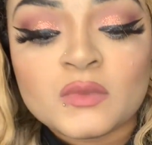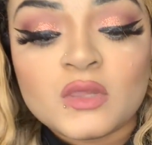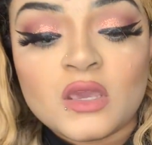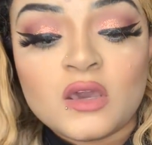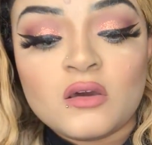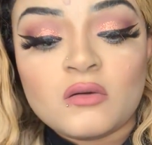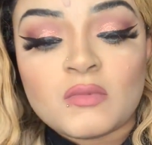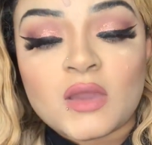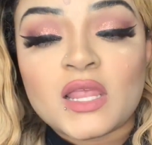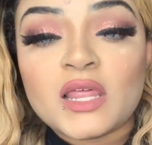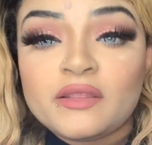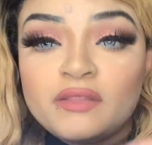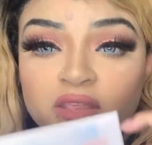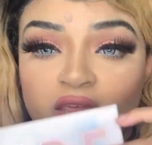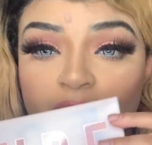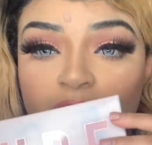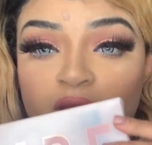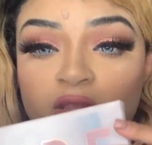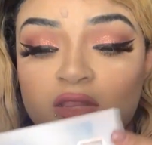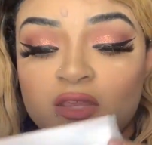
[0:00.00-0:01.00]
I like to
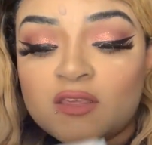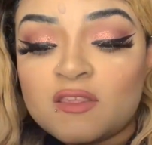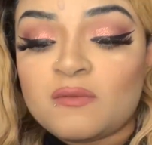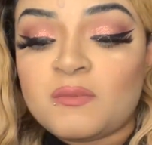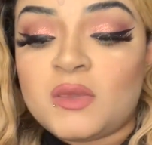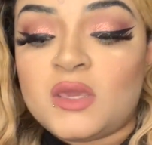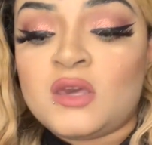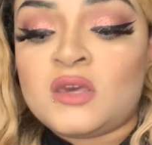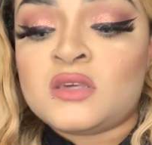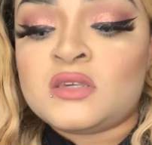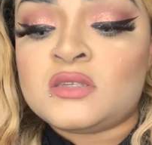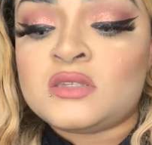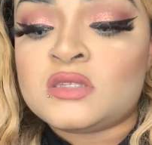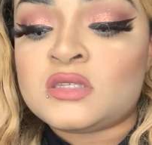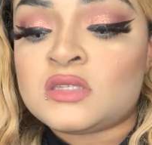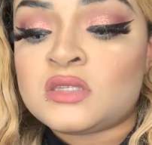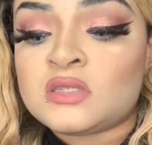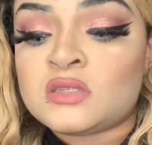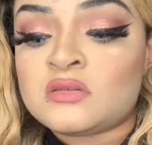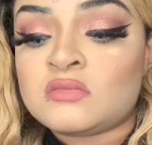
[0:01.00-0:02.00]
keep it in this
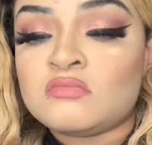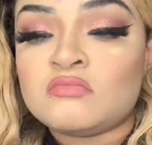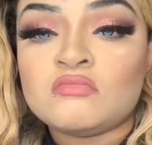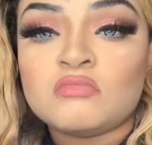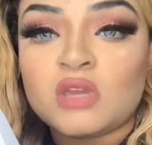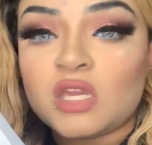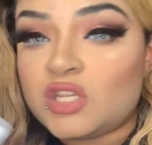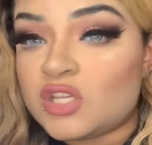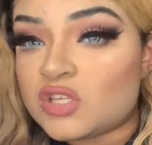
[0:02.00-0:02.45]
because it